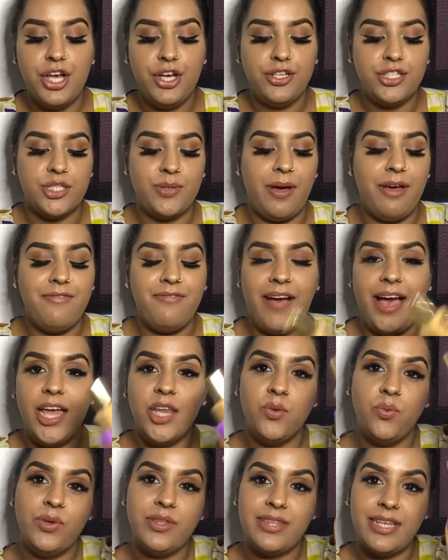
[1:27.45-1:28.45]
So I
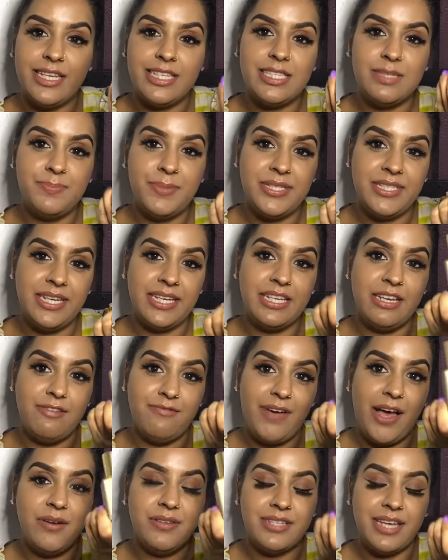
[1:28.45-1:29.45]
find with this particular
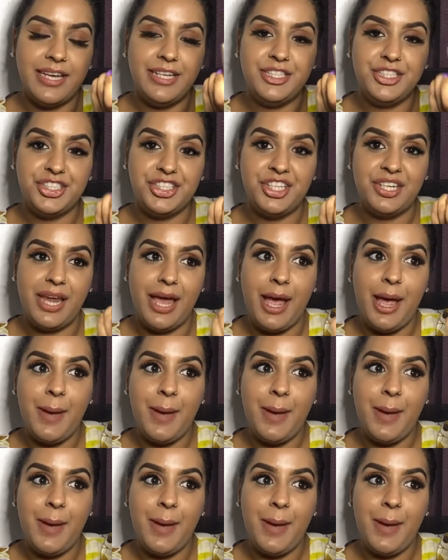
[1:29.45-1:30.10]
foundation